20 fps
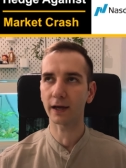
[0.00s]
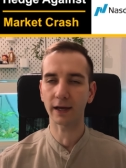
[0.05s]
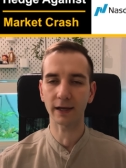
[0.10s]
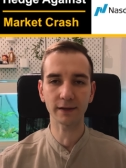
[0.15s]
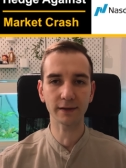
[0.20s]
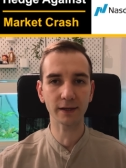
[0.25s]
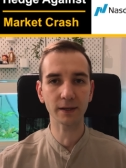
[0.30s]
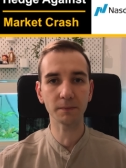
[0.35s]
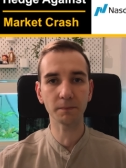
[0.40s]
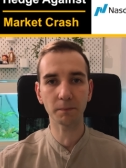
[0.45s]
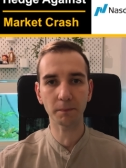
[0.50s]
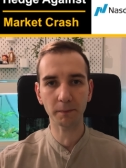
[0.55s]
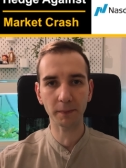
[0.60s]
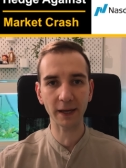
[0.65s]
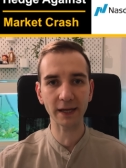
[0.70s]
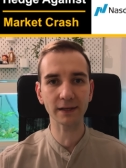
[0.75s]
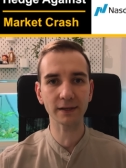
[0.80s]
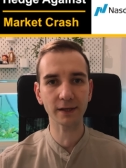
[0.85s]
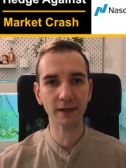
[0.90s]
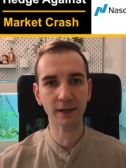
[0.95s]
and then
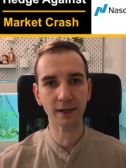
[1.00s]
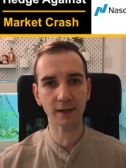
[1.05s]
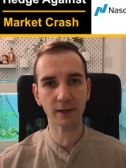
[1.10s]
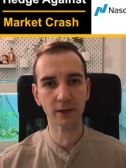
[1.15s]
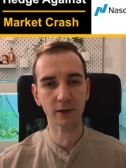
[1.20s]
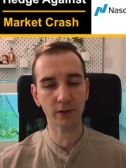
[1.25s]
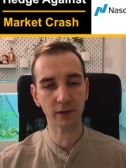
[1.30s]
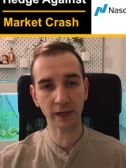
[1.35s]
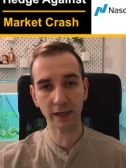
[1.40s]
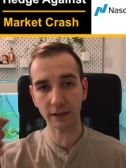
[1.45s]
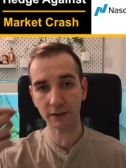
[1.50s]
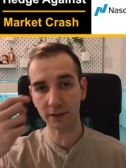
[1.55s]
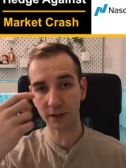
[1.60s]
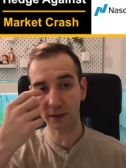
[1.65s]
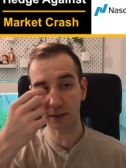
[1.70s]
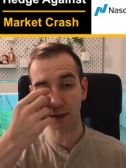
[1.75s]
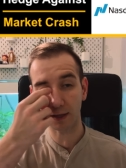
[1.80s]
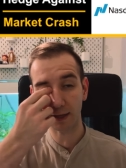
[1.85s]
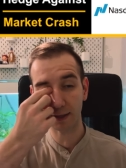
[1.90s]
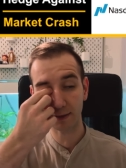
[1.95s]
pending a
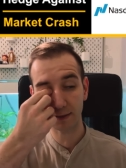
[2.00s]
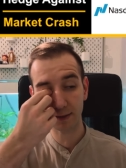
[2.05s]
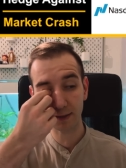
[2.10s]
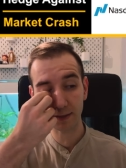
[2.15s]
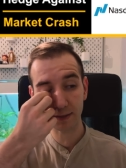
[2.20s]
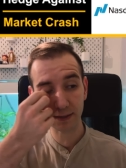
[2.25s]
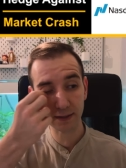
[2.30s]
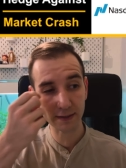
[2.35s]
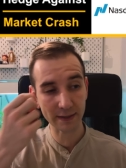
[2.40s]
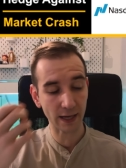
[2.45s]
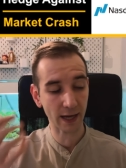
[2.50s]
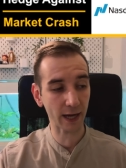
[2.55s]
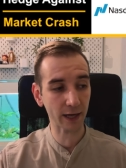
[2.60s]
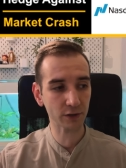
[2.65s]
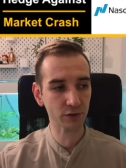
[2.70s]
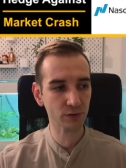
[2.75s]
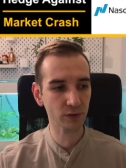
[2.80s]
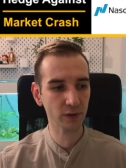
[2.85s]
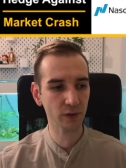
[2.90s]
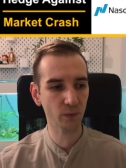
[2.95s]
correction. And this is
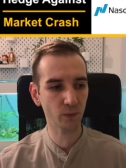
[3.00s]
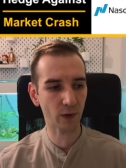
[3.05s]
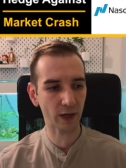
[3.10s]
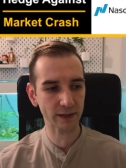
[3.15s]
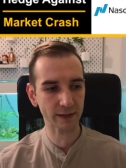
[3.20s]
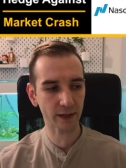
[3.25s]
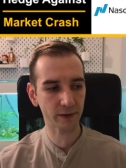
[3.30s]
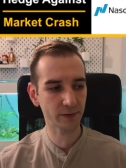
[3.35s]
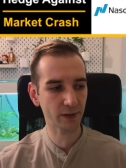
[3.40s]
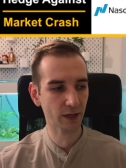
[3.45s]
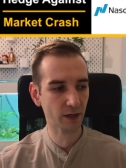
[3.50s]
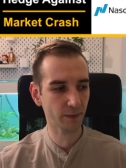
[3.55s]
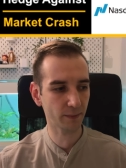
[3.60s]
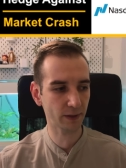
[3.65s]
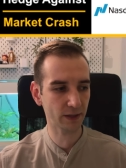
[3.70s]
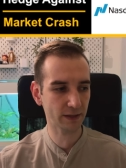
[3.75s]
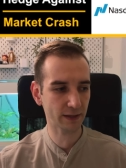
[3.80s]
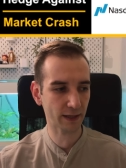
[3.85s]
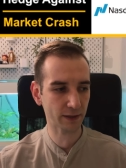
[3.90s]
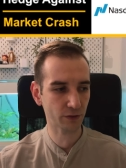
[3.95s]
actually what I
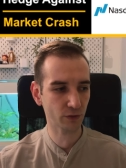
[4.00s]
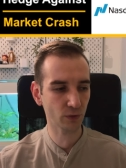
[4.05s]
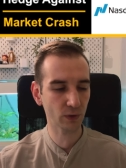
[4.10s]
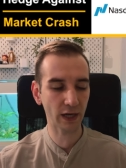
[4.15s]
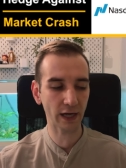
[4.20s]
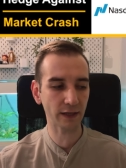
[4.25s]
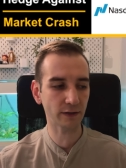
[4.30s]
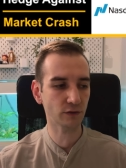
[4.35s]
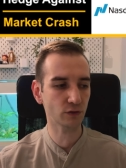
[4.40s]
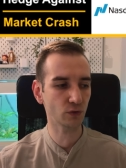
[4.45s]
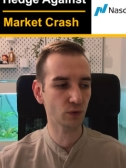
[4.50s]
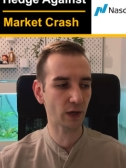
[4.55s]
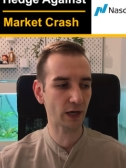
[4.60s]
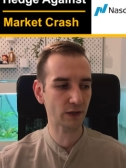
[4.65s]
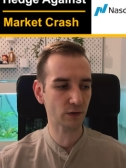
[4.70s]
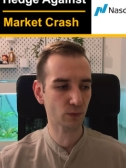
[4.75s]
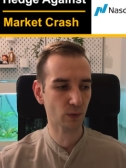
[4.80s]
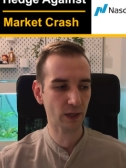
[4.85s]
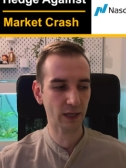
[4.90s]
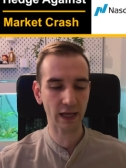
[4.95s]
recommend that you guys do
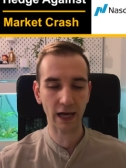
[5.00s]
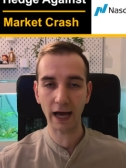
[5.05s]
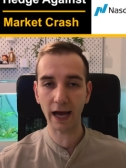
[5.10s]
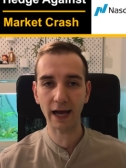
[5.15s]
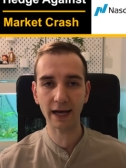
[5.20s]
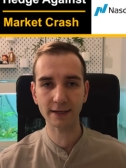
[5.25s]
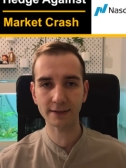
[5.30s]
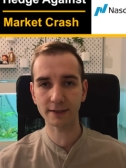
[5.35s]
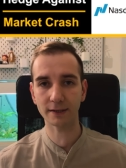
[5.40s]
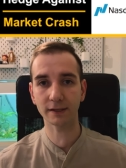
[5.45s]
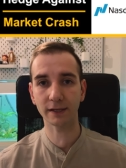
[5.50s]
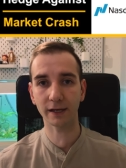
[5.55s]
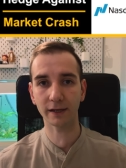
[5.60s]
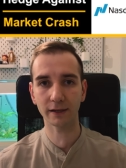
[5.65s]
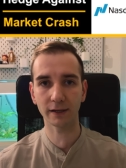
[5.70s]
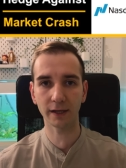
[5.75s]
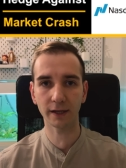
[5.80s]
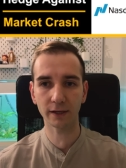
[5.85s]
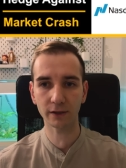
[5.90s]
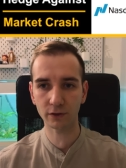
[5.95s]
as well as a
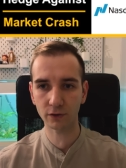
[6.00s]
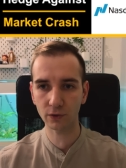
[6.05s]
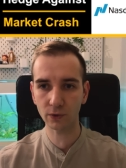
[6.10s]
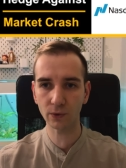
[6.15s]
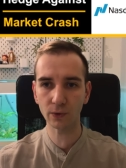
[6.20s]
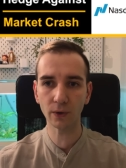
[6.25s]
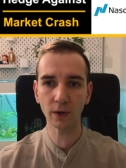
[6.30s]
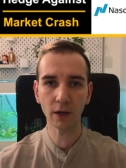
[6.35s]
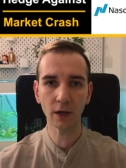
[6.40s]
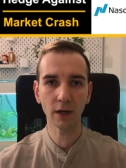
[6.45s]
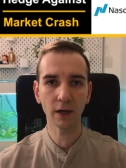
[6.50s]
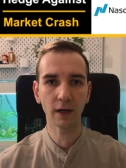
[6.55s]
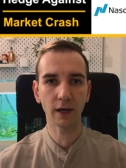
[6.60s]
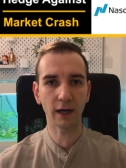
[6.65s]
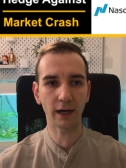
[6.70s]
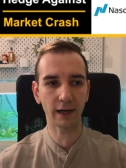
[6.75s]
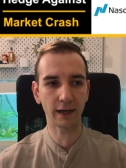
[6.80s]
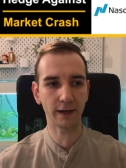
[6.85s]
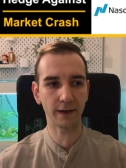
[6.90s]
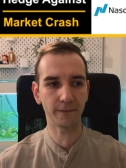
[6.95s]
technique to
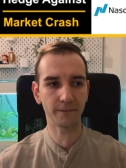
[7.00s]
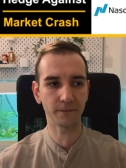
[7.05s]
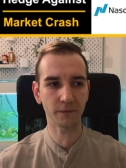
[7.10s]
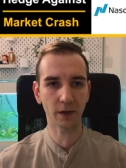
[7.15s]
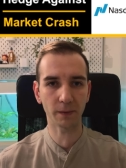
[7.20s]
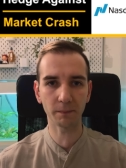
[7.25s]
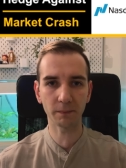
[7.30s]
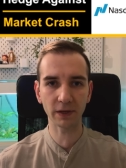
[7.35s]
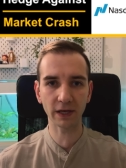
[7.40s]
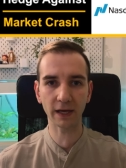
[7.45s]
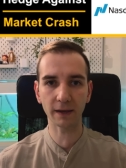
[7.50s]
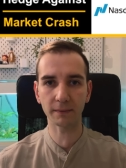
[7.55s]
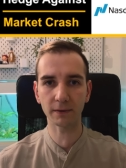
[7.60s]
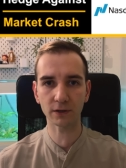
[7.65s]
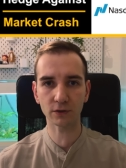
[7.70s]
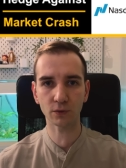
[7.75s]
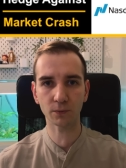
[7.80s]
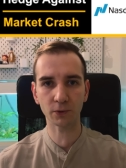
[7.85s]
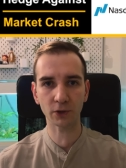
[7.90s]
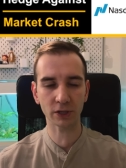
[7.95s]
um, be
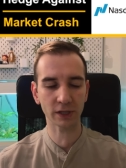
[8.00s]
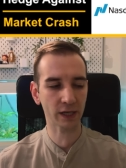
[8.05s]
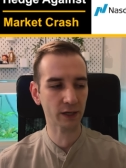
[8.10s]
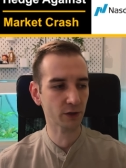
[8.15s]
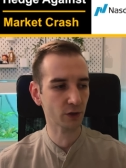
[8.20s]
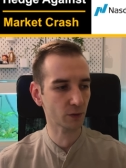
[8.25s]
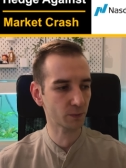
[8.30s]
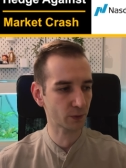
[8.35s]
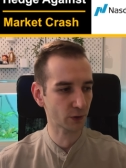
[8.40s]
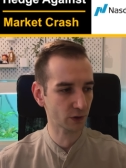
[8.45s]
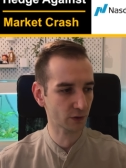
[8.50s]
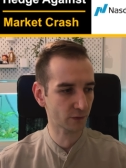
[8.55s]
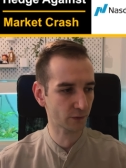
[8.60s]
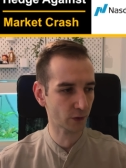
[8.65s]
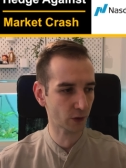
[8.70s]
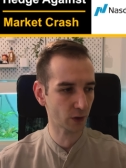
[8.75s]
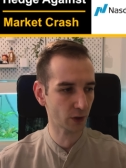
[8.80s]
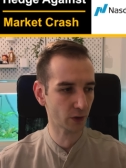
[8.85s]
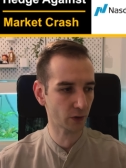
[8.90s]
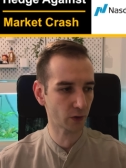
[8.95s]
able to protect your
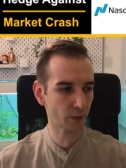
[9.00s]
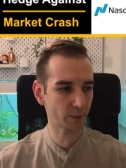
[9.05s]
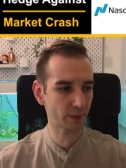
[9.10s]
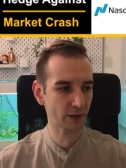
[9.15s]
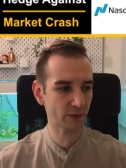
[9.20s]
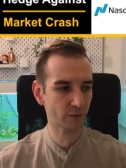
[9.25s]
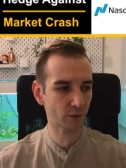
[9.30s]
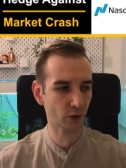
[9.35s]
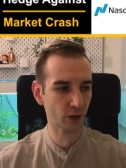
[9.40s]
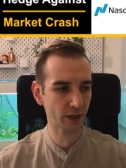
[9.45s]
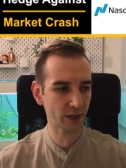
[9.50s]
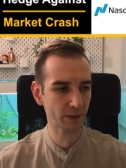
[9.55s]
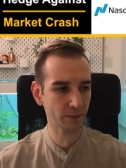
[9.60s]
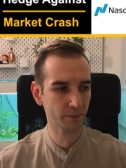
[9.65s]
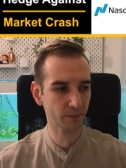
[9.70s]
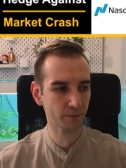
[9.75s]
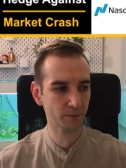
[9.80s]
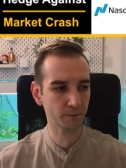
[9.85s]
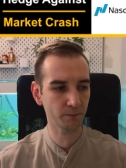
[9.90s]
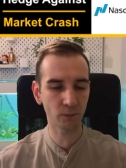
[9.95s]
portfolio a bit for
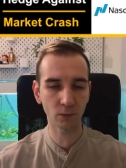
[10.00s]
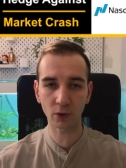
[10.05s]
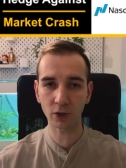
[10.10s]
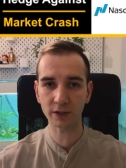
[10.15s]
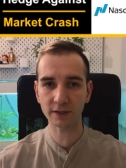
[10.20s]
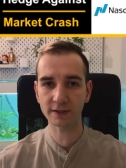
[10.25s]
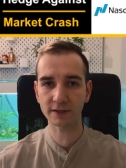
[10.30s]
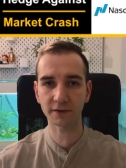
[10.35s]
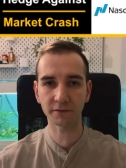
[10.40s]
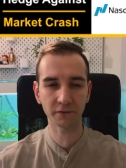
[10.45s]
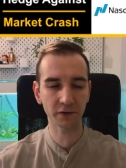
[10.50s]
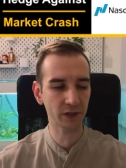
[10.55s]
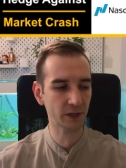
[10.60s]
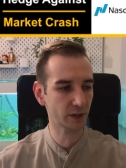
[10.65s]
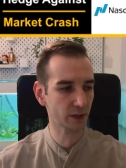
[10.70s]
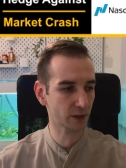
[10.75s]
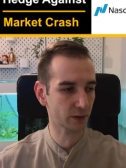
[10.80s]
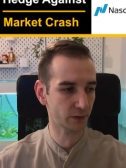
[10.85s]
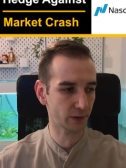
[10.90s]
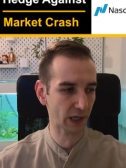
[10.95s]
any more
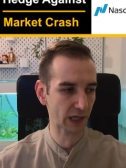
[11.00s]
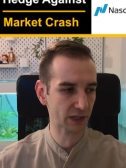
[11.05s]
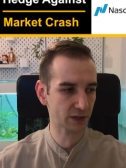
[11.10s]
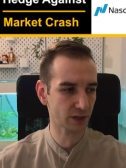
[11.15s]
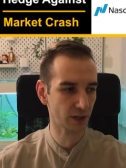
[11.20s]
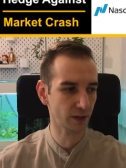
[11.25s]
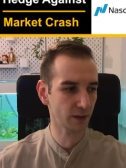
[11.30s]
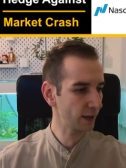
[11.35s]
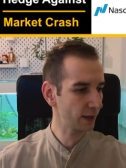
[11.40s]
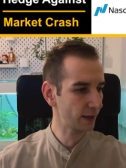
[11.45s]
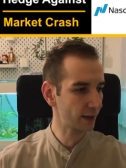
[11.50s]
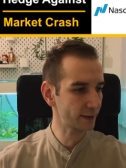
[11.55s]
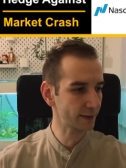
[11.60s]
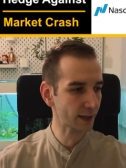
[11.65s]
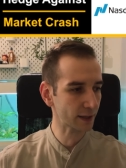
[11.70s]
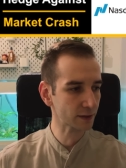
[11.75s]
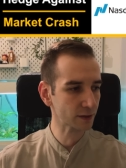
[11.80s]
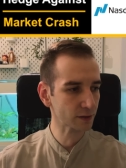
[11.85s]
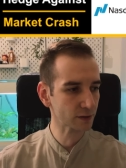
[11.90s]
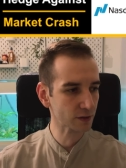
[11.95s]
severe correction.
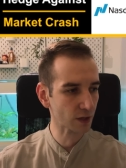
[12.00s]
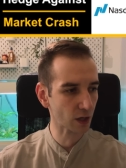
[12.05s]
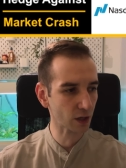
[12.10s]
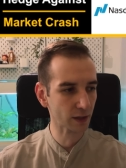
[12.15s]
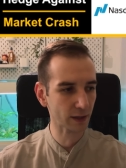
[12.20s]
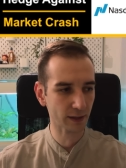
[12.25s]
Another stock,